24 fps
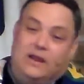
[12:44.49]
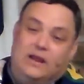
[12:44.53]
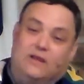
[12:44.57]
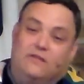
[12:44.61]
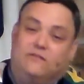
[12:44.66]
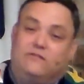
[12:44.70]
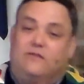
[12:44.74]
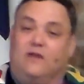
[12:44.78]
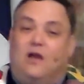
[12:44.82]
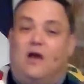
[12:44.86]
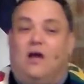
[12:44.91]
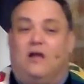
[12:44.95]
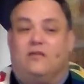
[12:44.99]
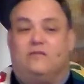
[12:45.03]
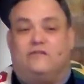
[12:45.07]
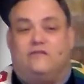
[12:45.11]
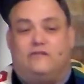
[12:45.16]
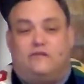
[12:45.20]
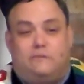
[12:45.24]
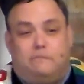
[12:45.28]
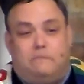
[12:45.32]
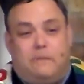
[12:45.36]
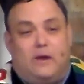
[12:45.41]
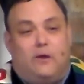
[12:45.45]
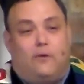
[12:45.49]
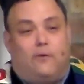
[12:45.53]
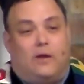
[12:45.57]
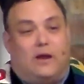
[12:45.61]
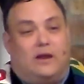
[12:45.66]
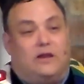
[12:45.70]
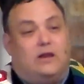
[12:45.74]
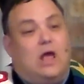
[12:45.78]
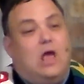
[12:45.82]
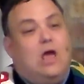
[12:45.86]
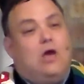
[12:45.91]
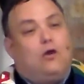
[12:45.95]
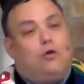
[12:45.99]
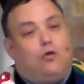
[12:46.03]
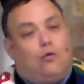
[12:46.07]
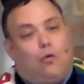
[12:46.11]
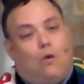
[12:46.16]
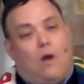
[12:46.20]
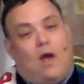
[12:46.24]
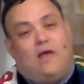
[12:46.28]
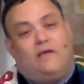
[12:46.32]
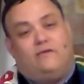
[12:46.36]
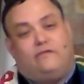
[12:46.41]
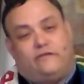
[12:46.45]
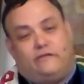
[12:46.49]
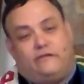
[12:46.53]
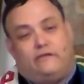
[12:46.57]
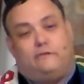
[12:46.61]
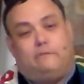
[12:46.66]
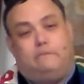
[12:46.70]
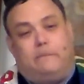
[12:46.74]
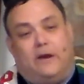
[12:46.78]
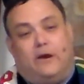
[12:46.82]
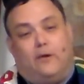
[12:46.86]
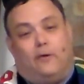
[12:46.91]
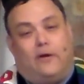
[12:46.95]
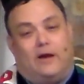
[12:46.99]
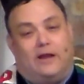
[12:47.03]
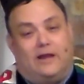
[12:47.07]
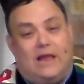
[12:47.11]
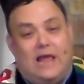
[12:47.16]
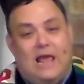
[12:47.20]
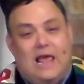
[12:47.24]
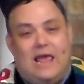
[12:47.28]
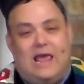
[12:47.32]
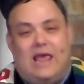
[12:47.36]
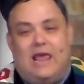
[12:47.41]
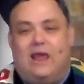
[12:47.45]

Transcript: It is God's Spirit, Christ's Spirit,